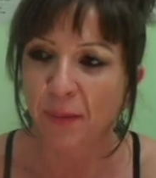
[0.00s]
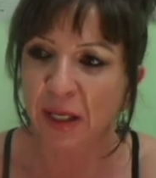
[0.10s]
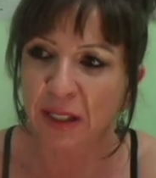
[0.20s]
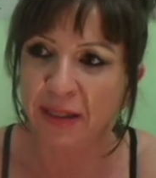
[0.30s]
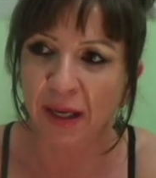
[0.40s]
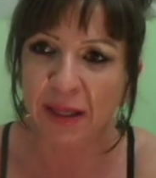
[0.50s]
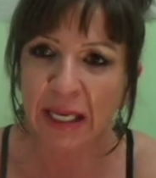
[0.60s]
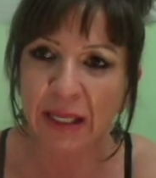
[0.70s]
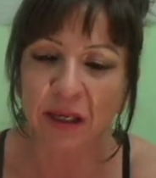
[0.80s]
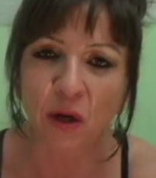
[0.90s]
because I
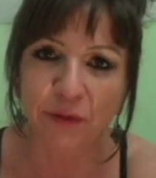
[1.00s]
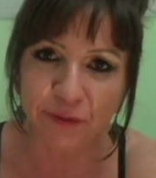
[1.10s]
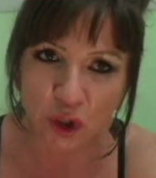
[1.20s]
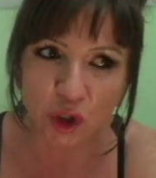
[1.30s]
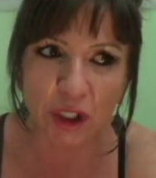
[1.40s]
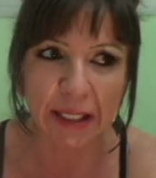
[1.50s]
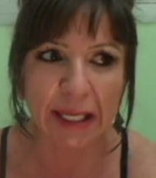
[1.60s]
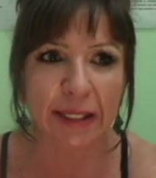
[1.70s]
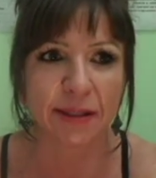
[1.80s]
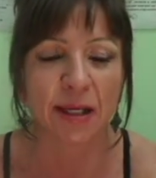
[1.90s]
think the confusion
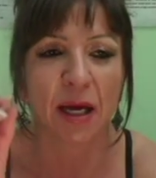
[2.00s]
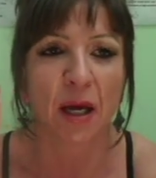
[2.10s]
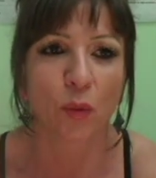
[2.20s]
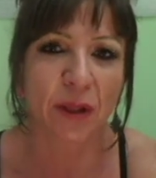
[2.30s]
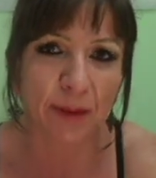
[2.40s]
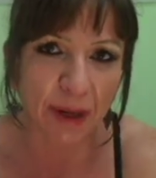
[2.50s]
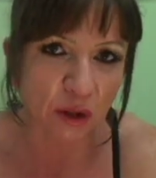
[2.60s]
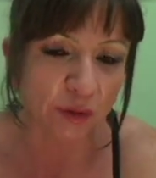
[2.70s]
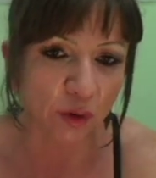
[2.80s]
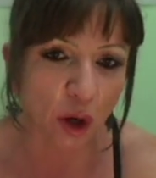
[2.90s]
is with the
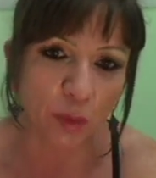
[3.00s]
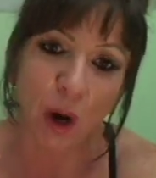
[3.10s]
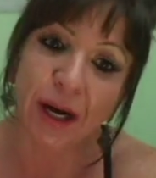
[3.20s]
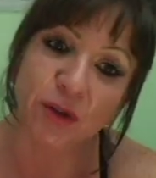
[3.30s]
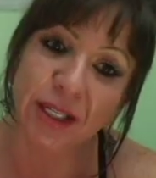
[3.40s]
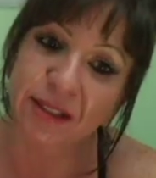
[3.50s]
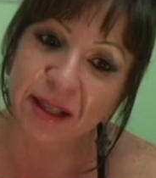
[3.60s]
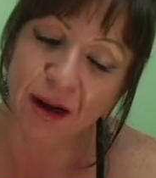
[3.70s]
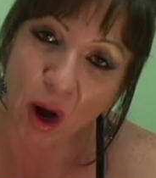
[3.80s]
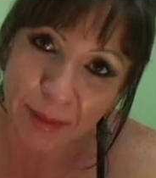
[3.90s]
amount of carbohydrates
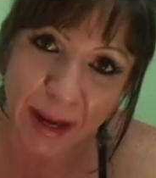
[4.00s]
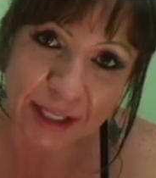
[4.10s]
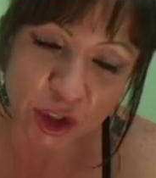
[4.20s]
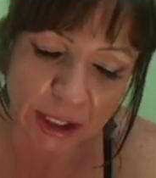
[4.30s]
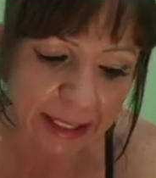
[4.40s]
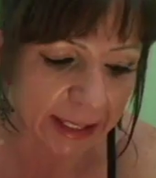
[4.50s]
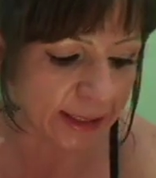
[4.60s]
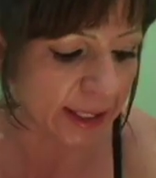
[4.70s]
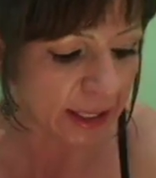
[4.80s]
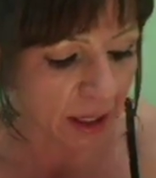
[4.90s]
that I'm actually
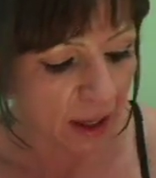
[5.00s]
eating,